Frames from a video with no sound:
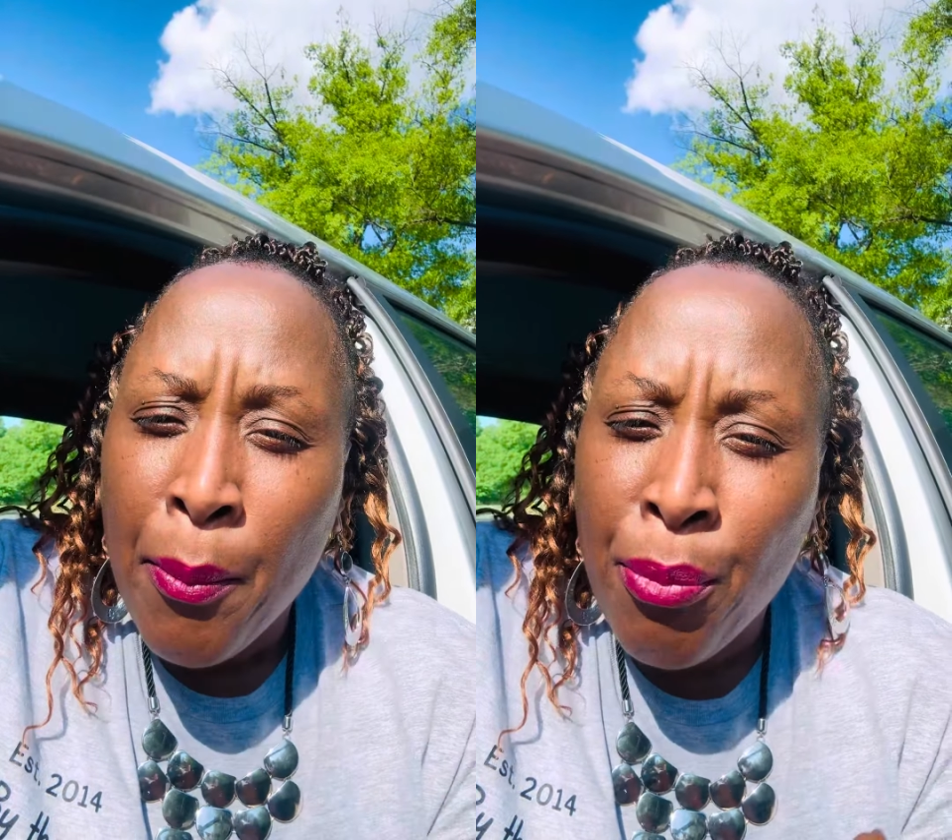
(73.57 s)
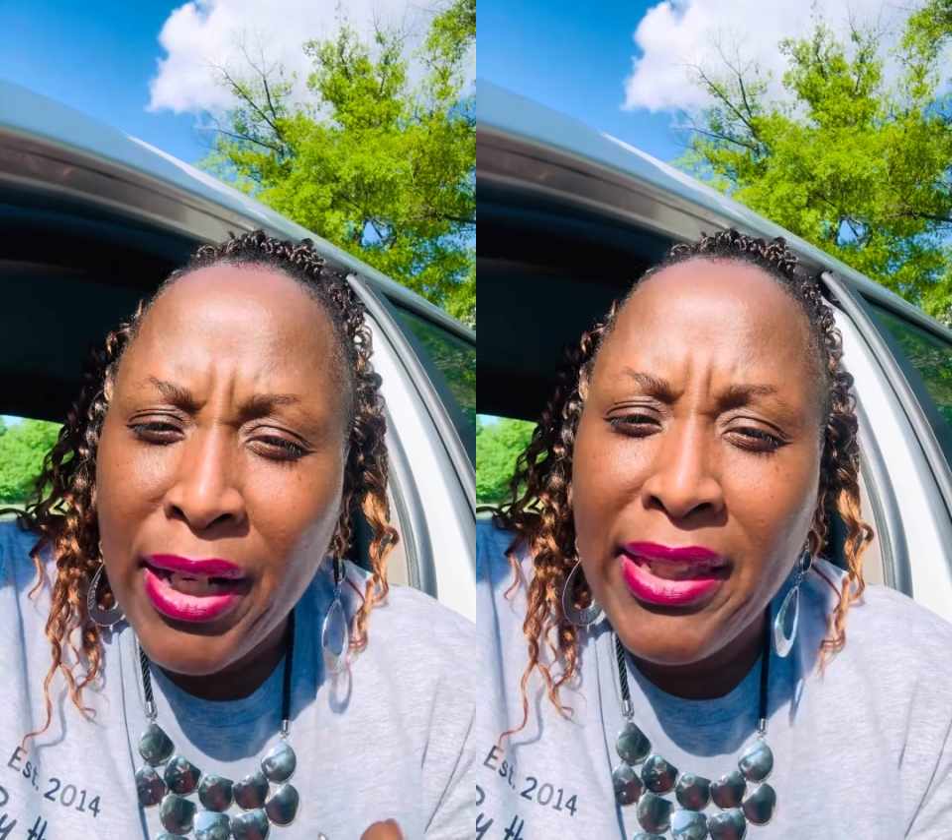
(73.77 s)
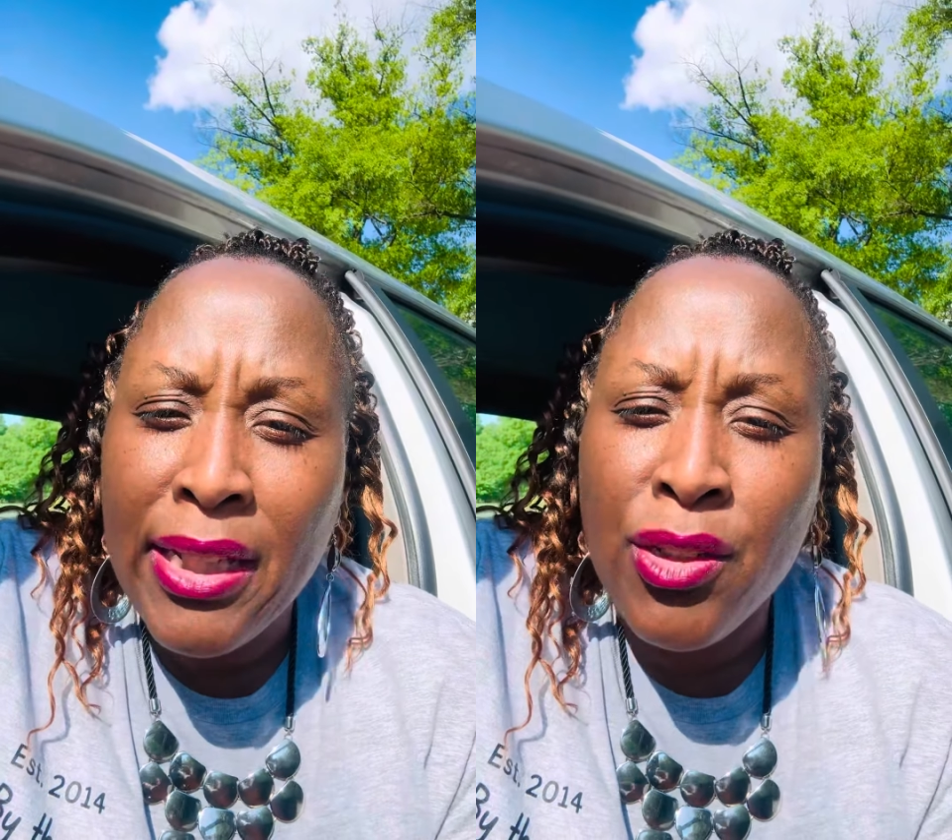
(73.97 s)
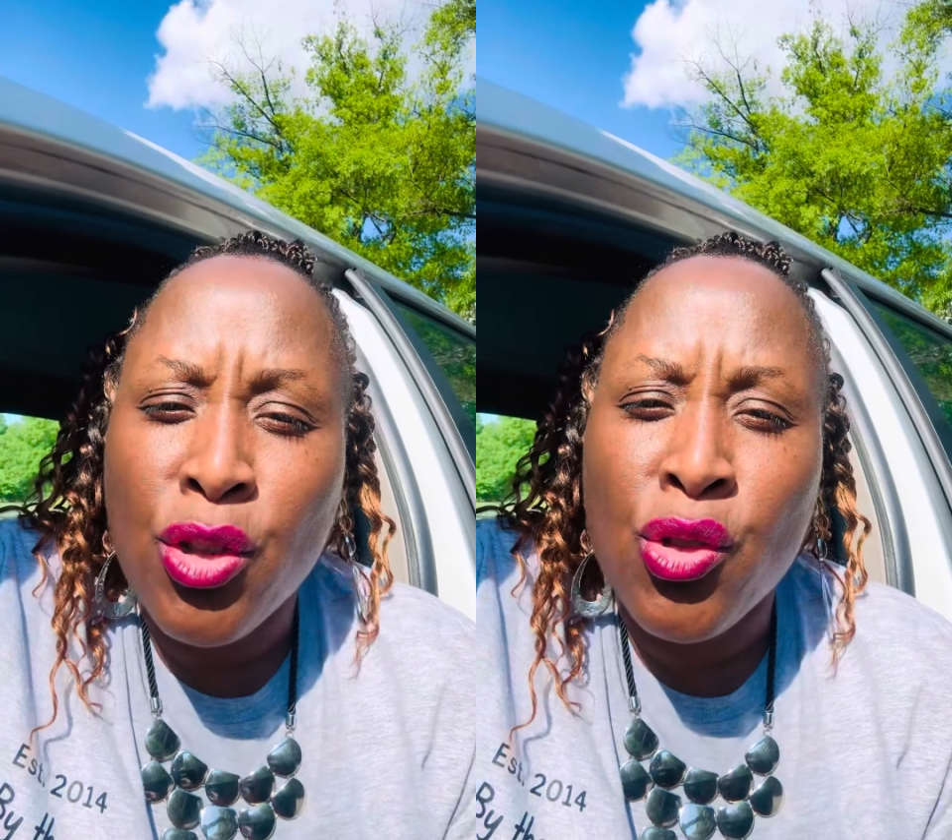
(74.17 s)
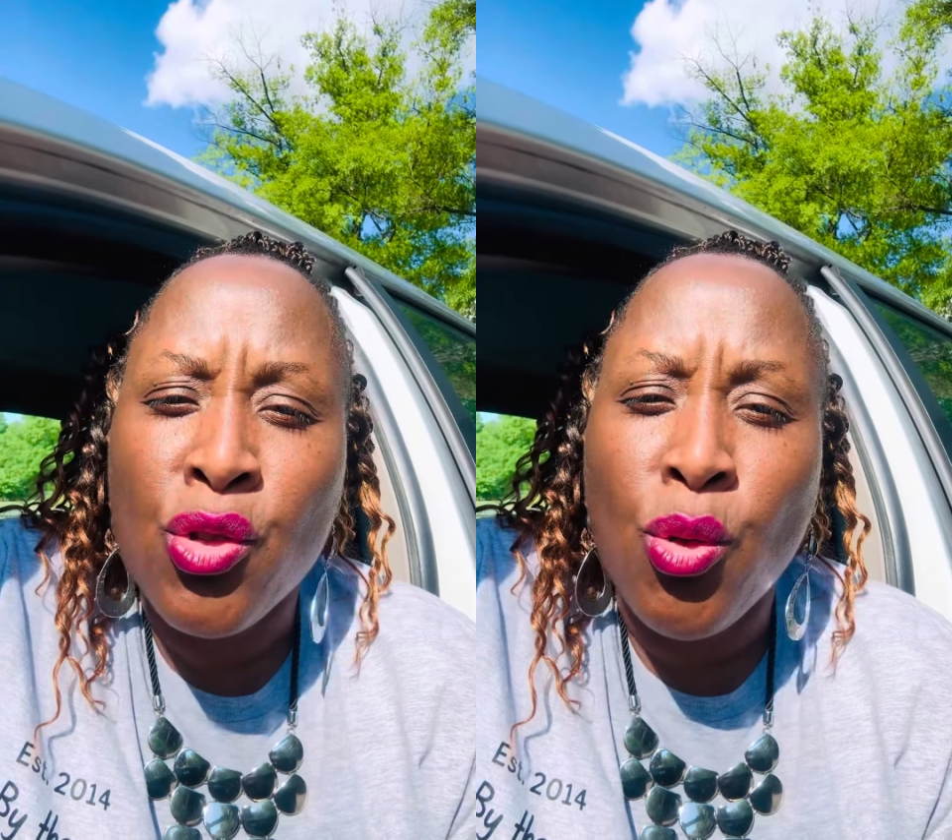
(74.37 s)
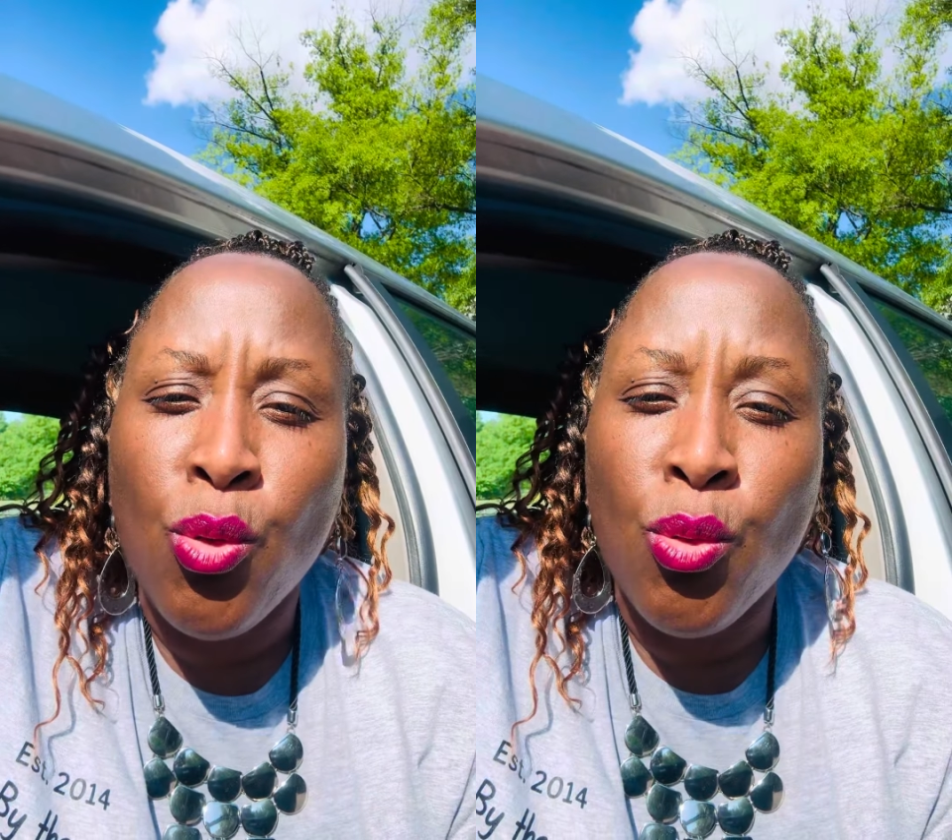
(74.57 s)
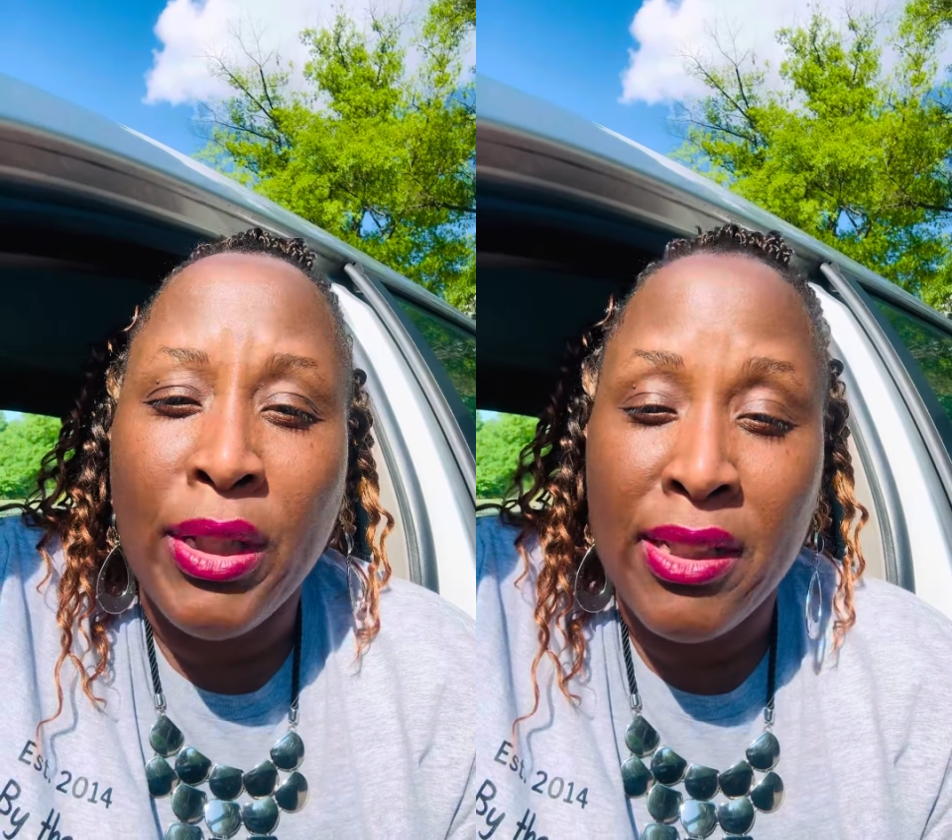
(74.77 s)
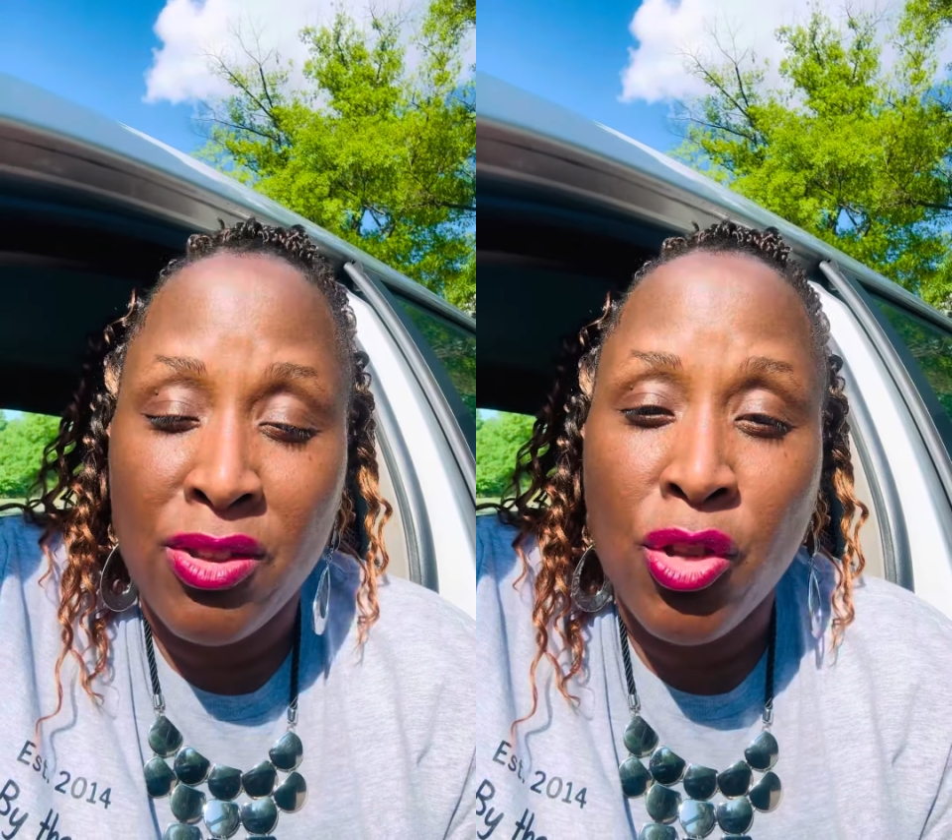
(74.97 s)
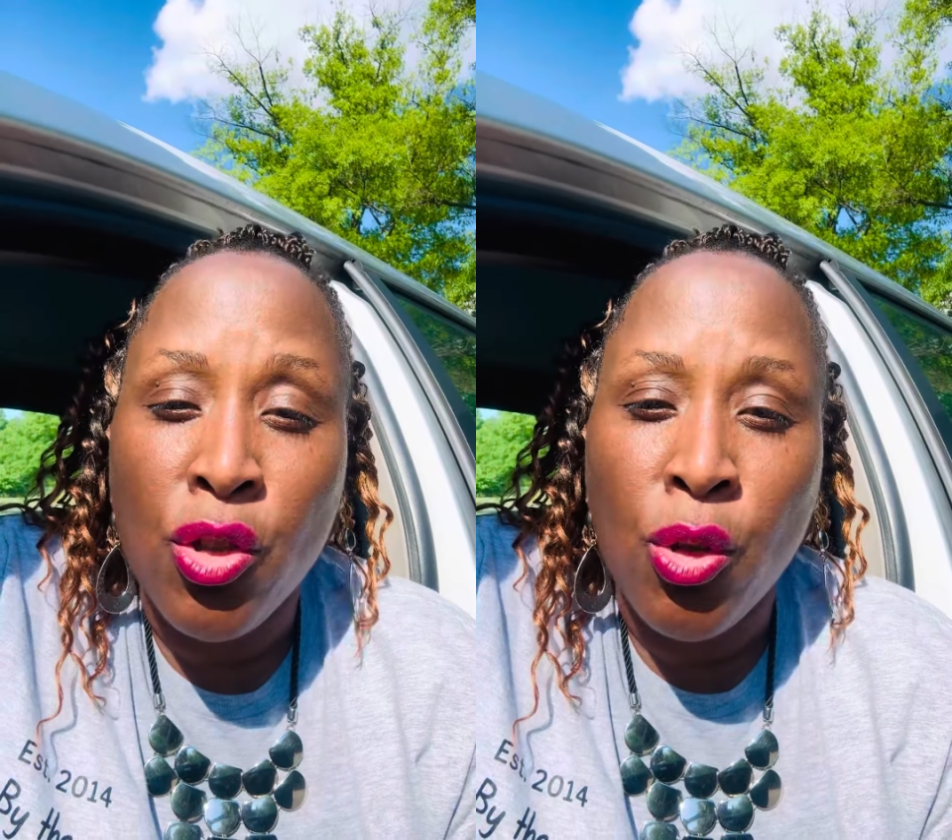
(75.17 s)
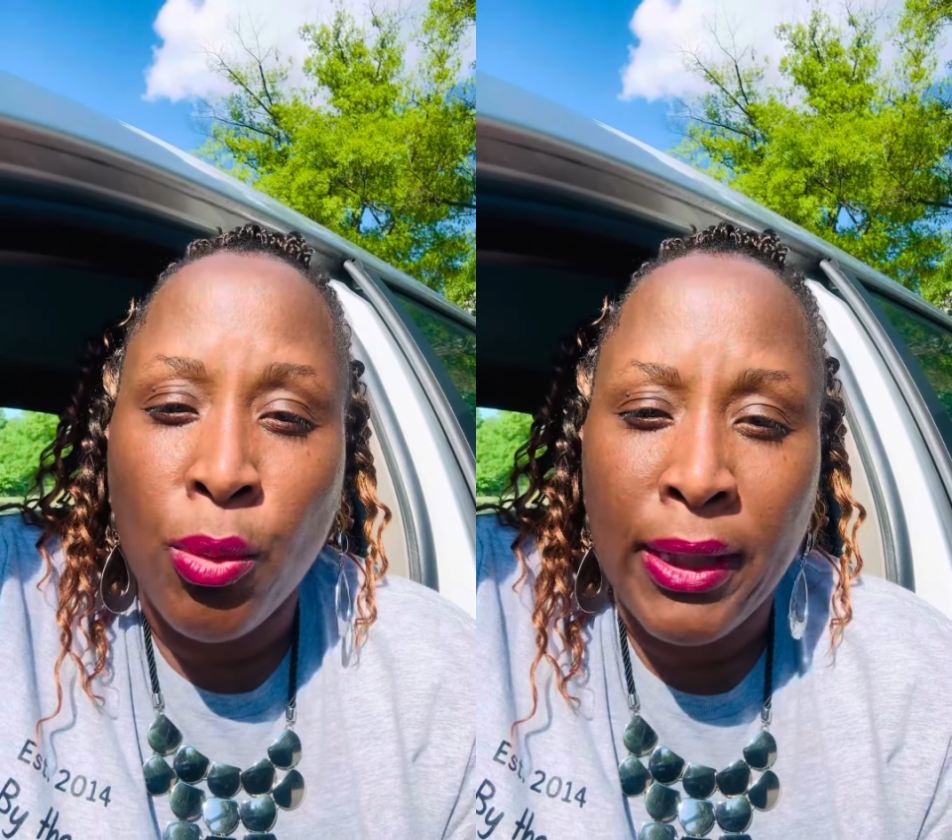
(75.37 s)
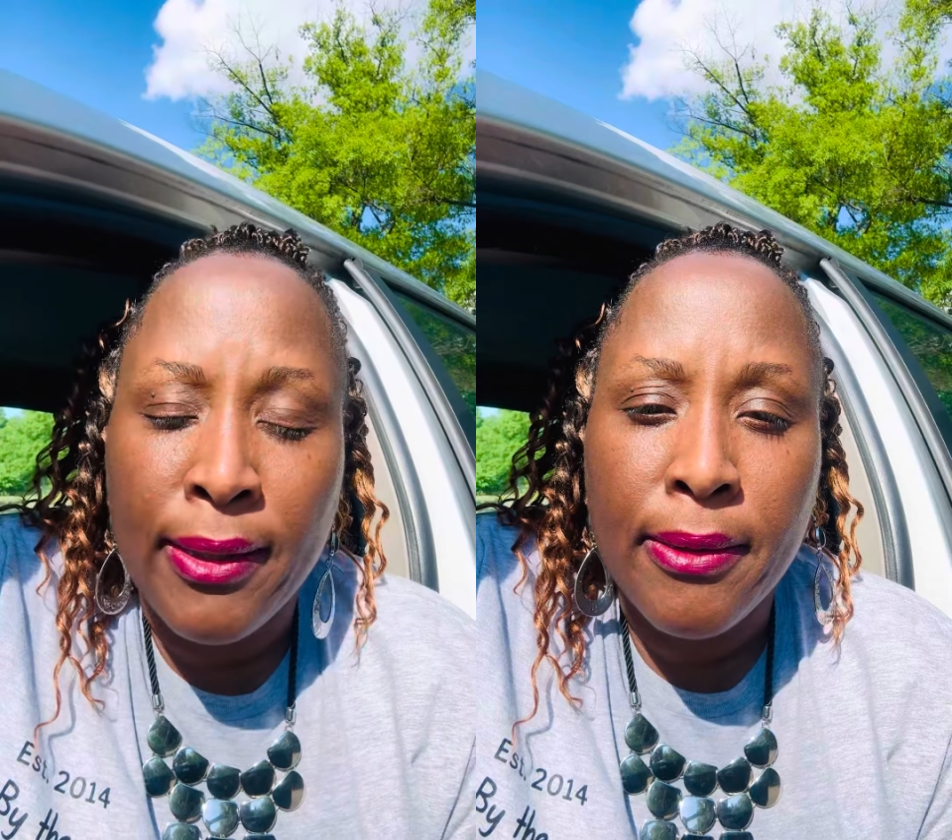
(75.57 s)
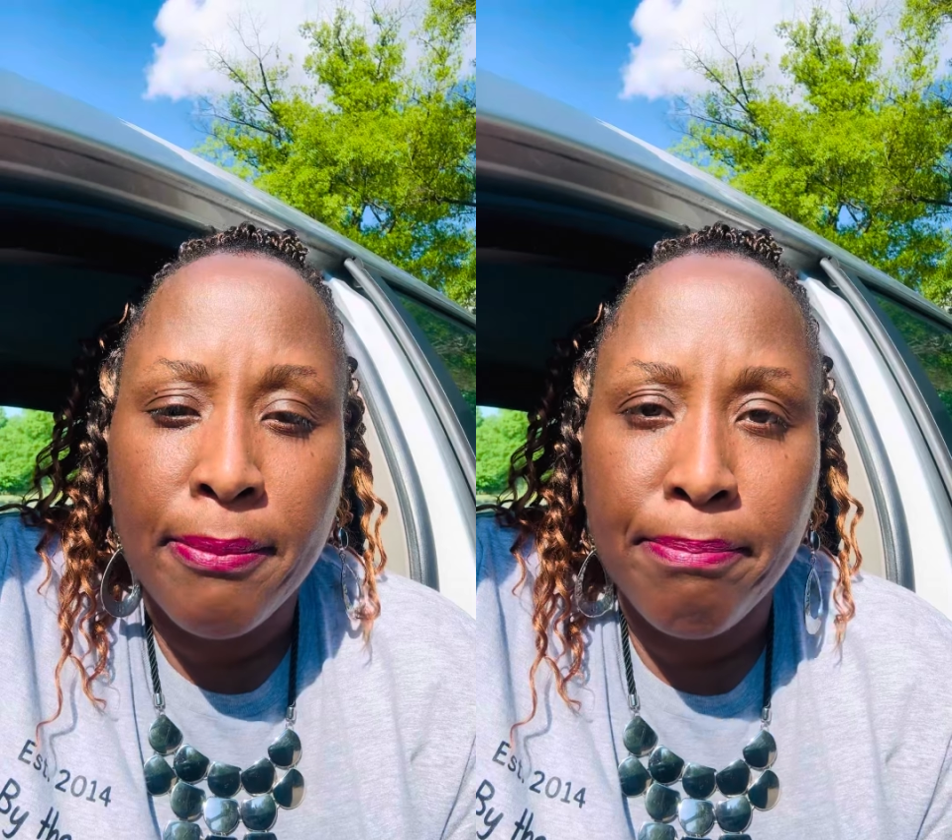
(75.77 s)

pray that your soul gets to know it.